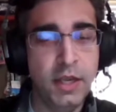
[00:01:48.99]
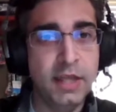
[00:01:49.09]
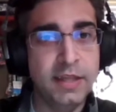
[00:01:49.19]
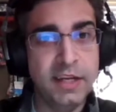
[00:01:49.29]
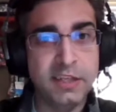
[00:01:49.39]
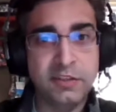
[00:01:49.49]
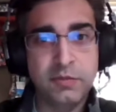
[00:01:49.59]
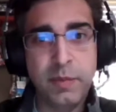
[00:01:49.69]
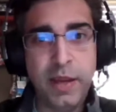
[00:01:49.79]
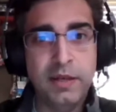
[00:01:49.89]
and then
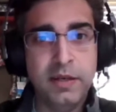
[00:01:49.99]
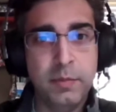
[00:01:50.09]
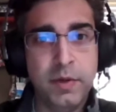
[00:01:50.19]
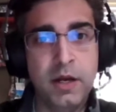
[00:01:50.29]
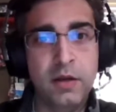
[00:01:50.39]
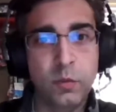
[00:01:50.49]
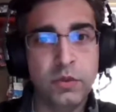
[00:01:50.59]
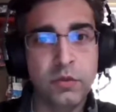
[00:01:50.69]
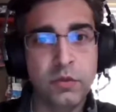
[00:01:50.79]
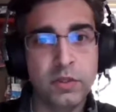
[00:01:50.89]
expanded upon with
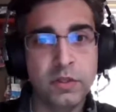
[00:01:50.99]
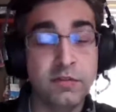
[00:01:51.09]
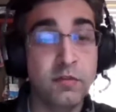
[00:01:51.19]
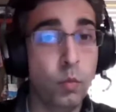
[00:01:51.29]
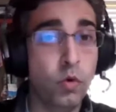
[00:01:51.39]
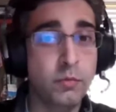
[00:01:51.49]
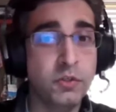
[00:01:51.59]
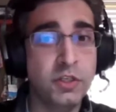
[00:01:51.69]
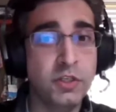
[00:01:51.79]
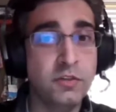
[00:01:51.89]
the release of the War
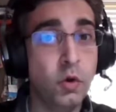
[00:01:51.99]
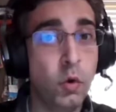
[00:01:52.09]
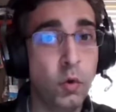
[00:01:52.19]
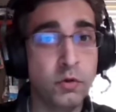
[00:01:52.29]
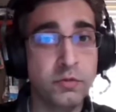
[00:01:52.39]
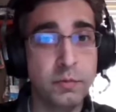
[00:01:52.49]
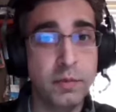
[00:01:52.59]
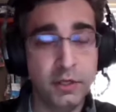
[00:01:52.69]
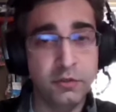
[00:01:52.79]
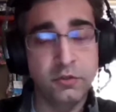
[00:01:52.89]
Machines and Hordes
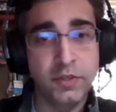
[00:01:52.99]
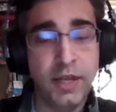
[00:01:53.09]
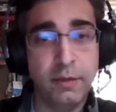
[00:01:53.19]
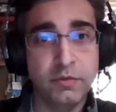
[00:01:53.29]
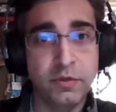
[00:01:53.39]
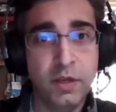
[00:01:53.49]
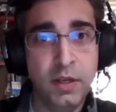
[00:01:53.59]
miniatures games.